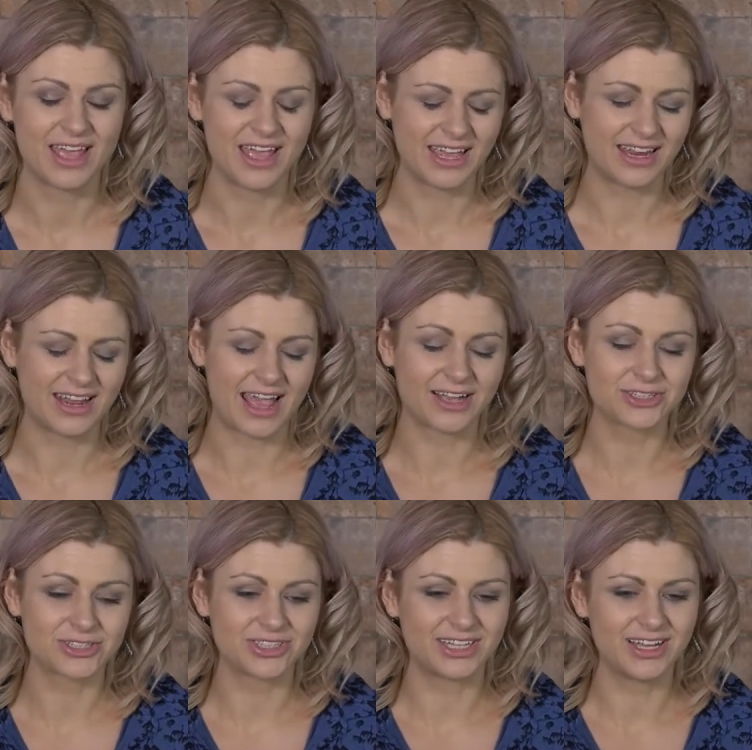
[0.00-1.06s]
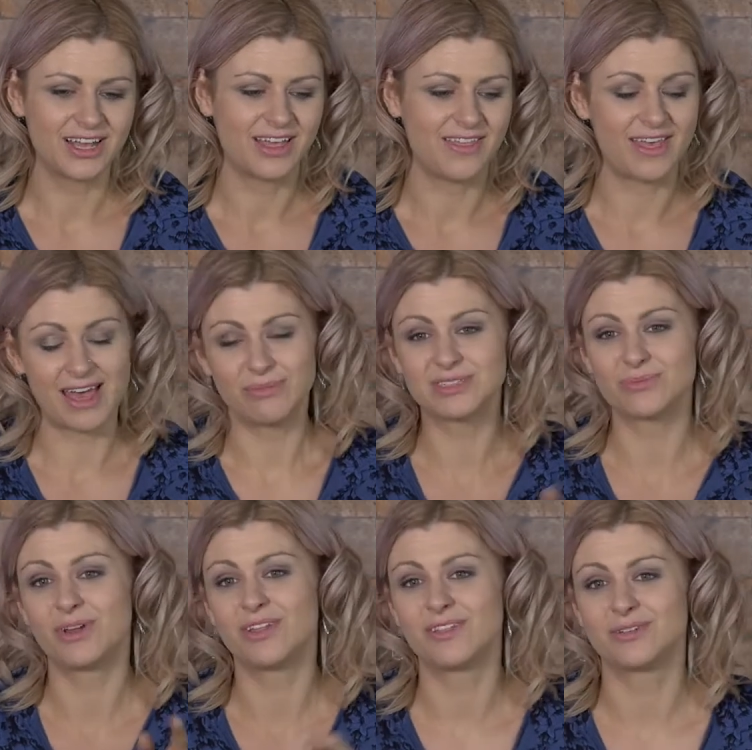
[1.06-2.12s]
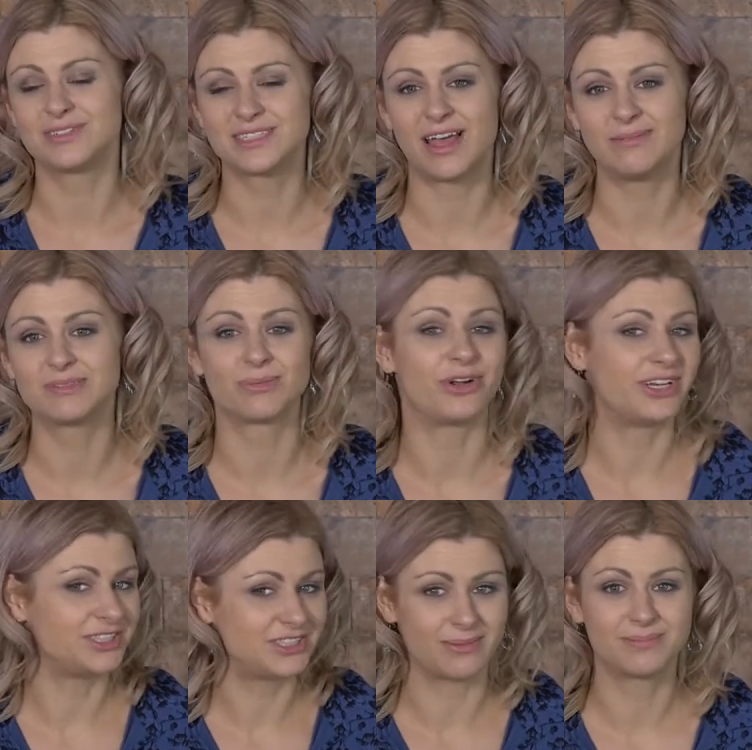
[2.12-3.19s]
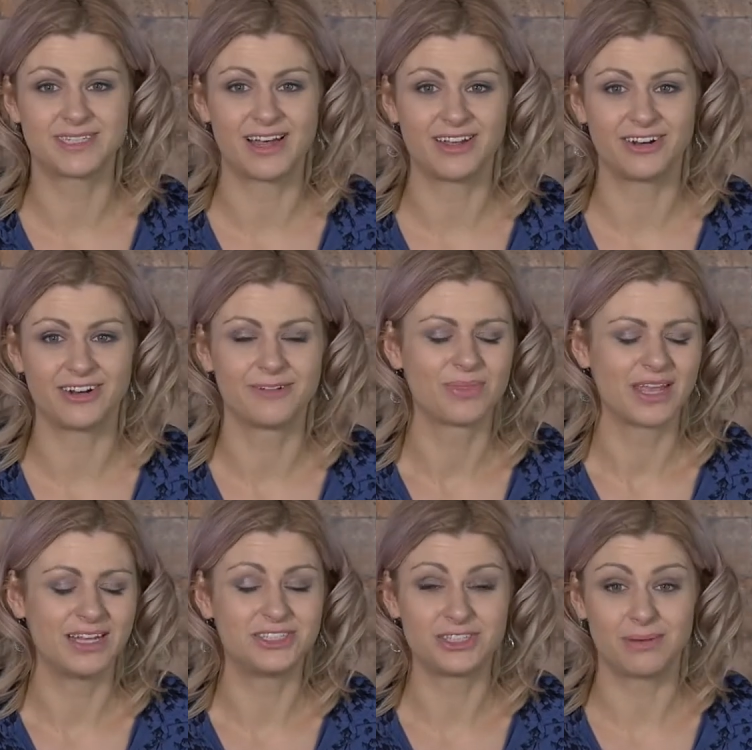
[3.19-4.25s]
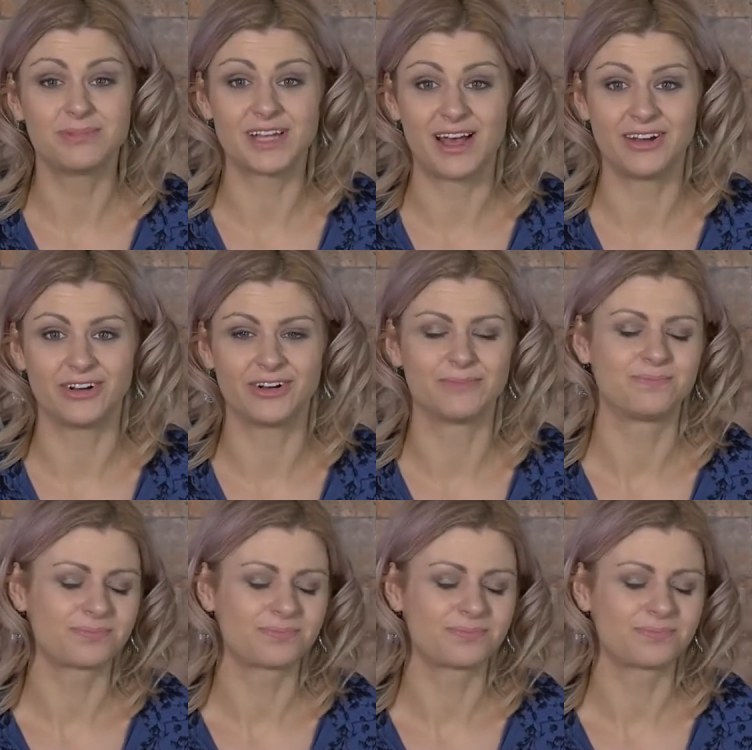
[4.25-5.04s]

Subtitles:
That was one of those times where it jumps on her. It jumped on her.